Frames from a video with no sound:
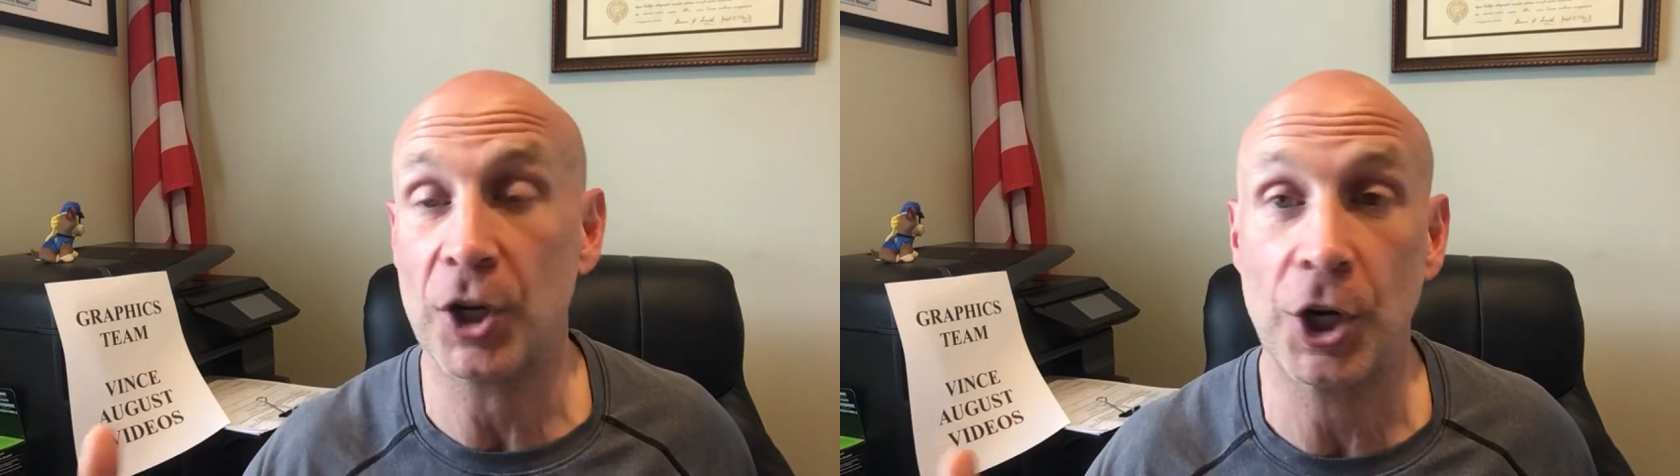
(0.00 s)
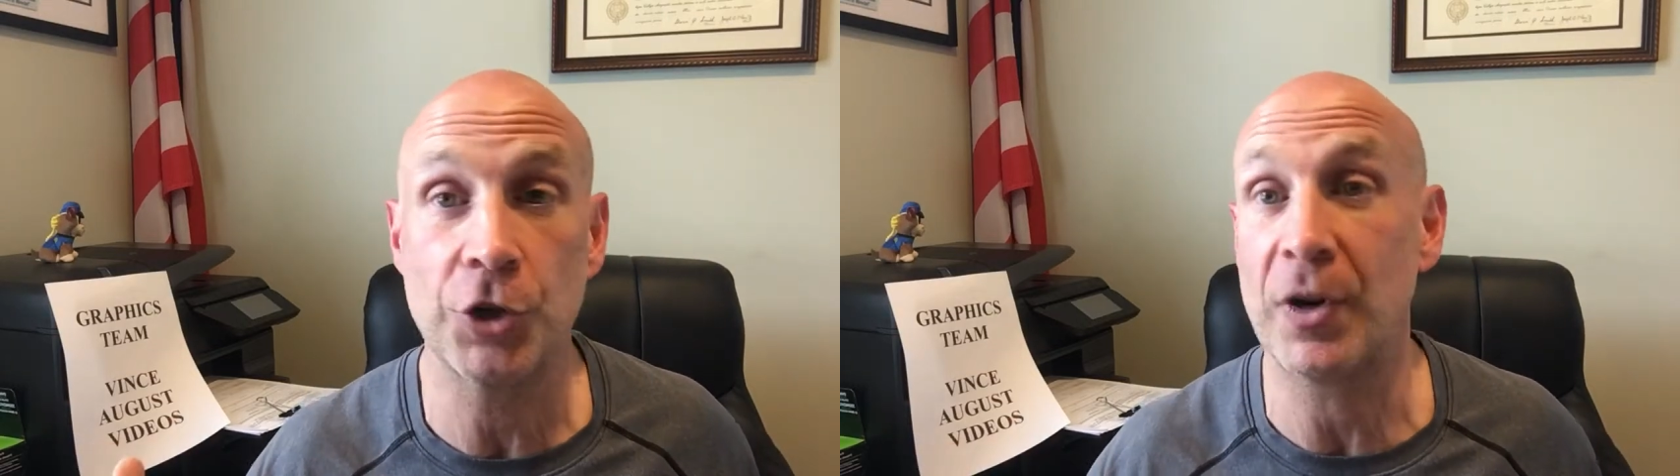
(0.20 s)

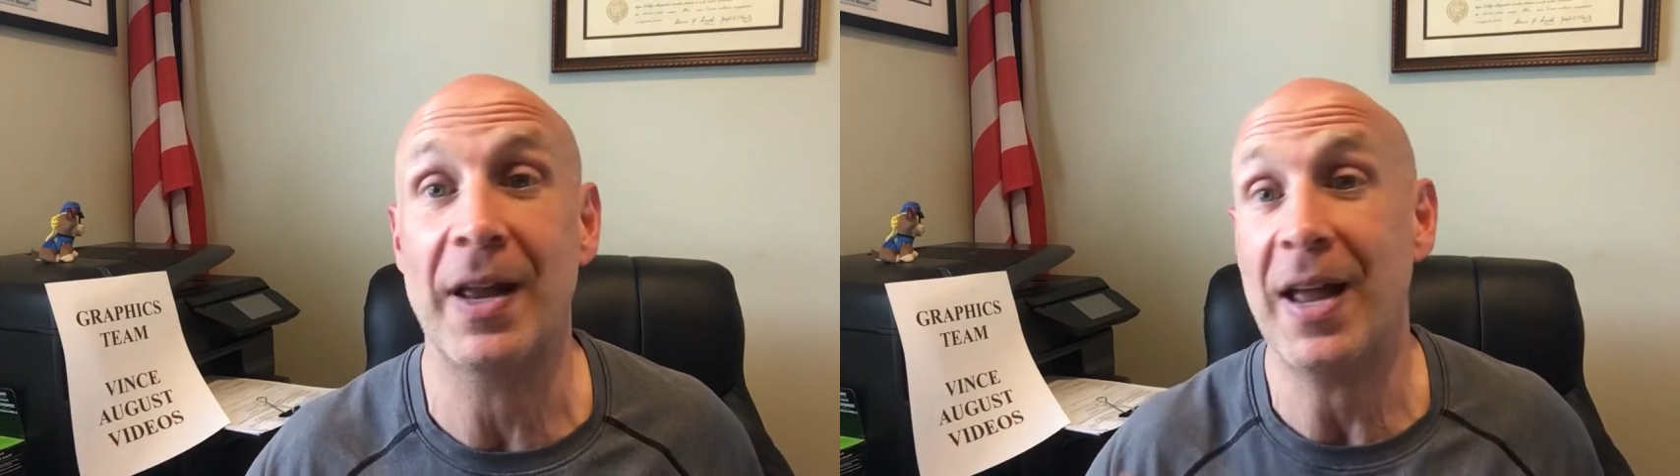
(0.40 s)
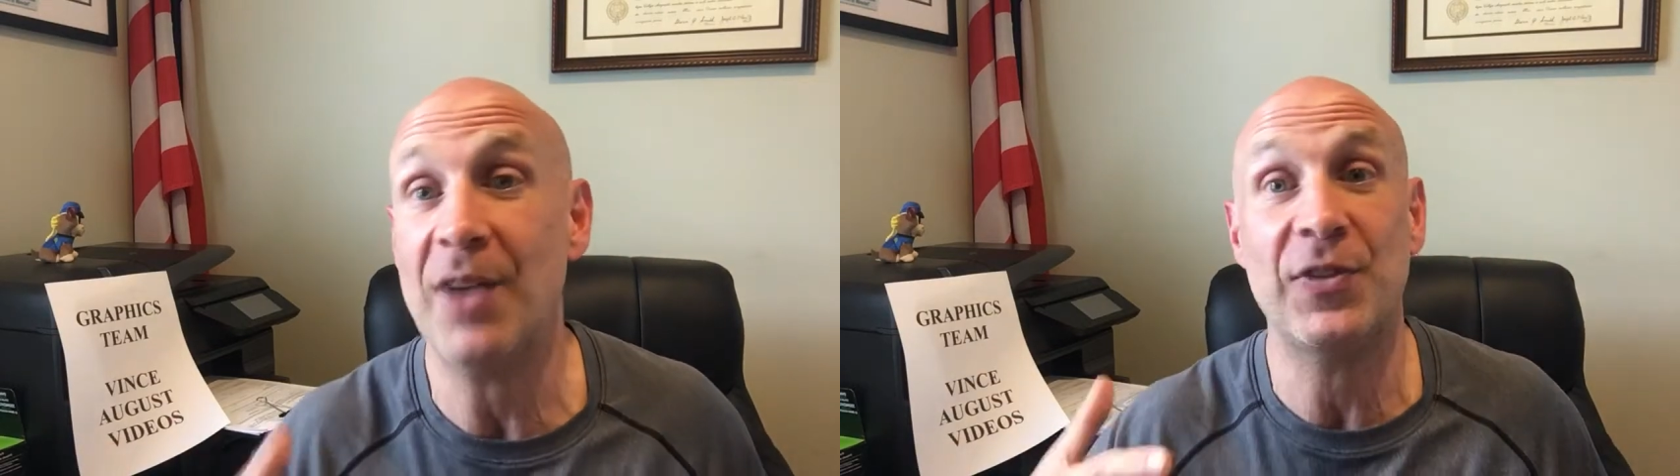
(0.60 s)
country,
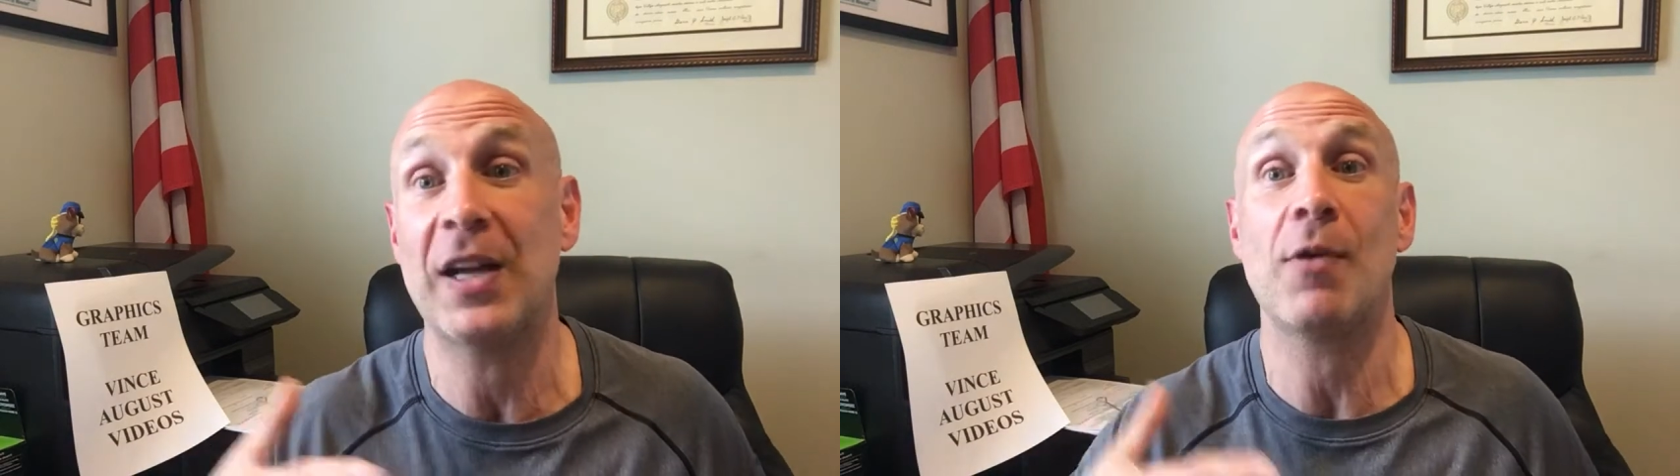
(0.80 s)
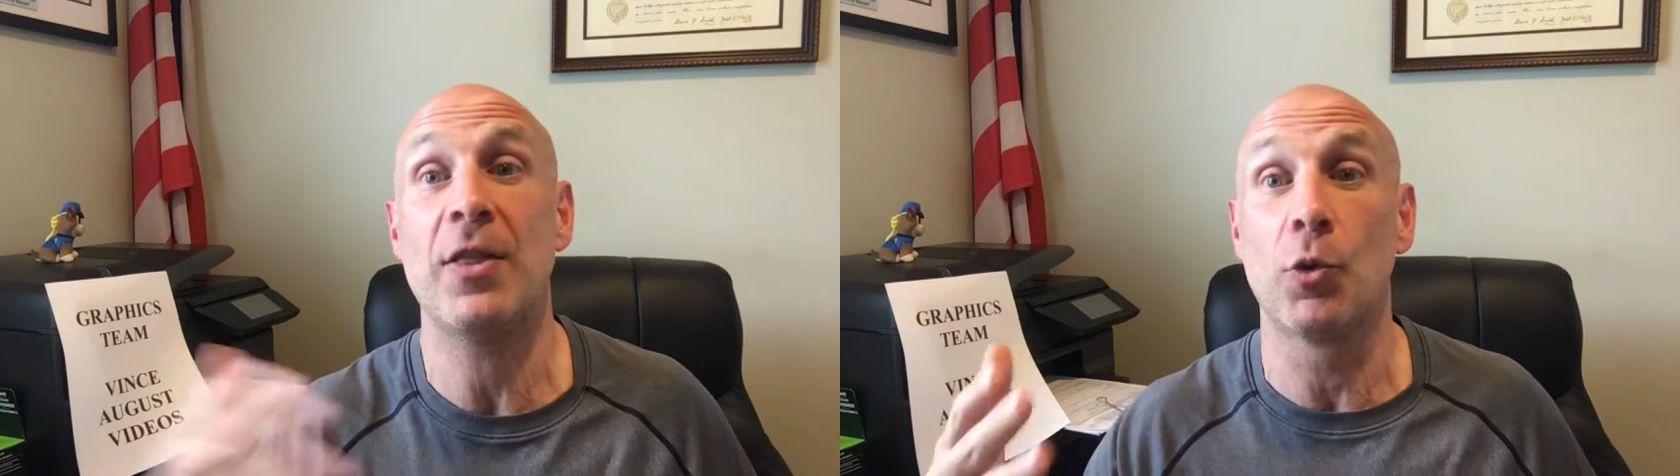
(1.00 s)
if not
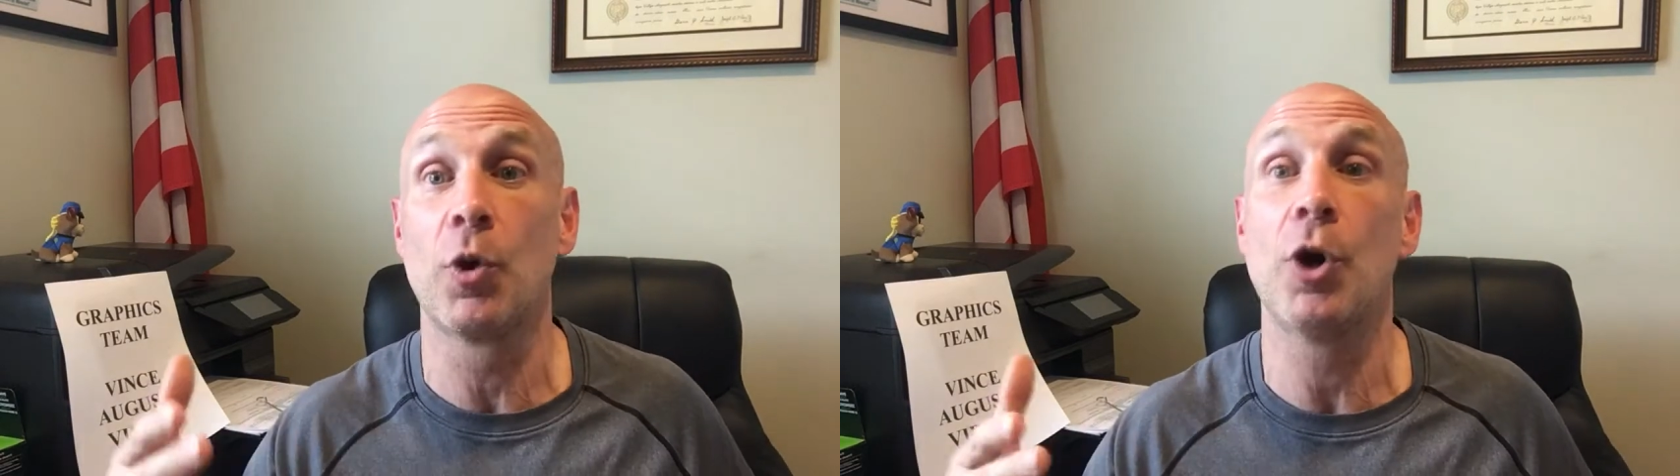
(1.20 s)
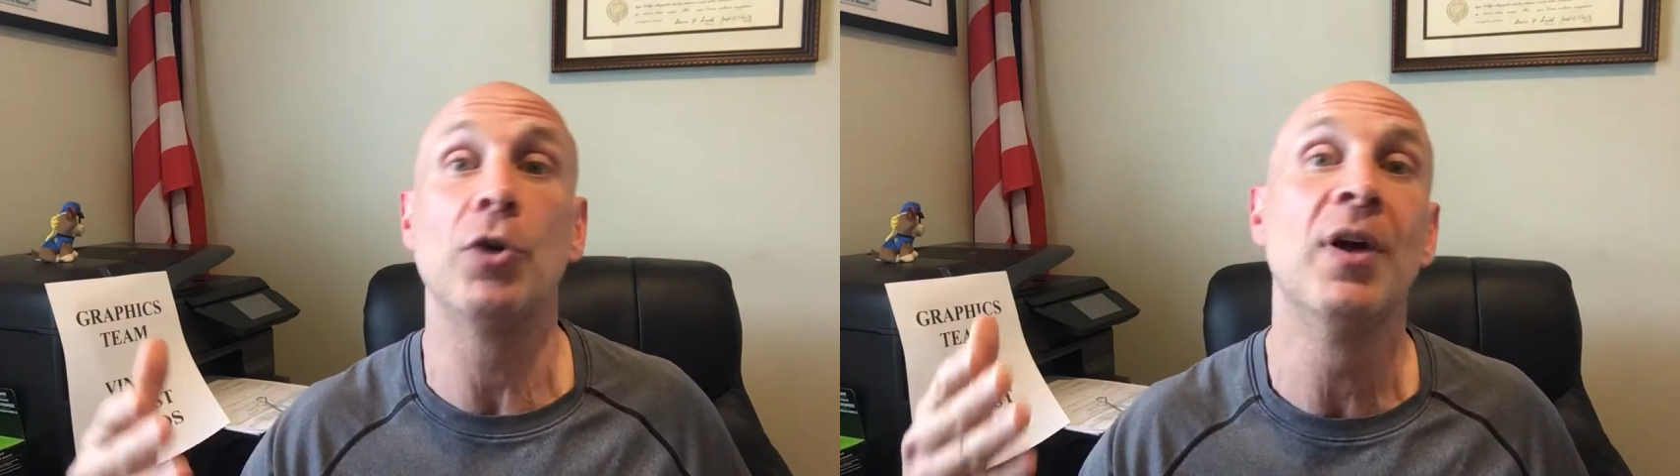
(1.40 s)
around the
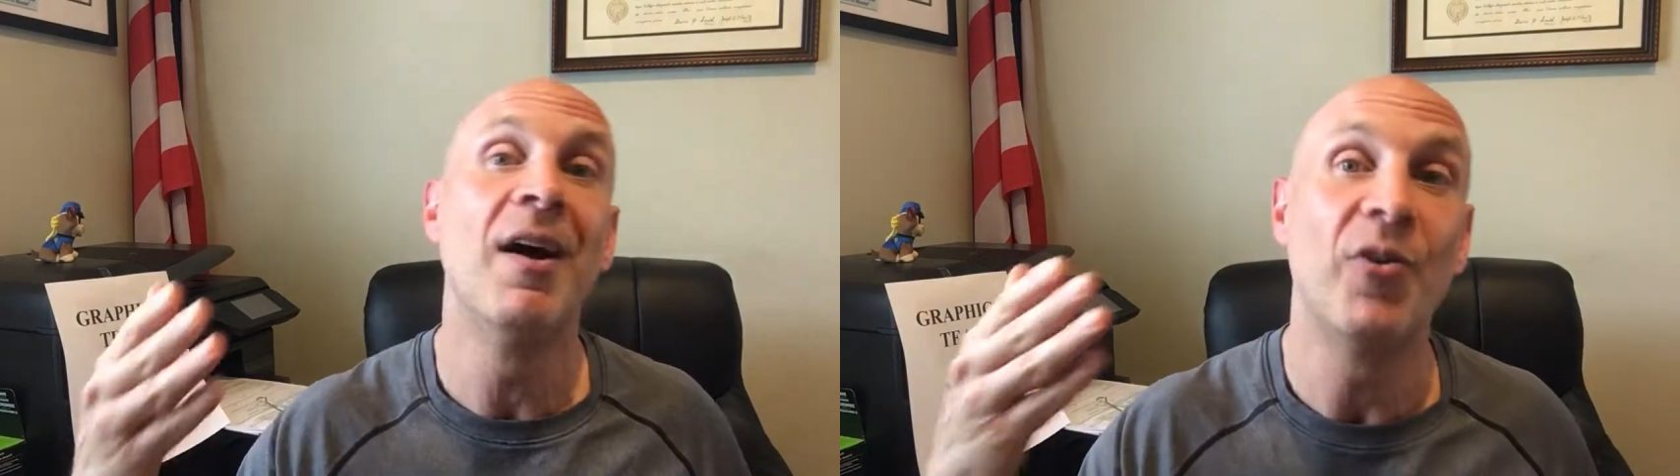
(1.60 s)
world,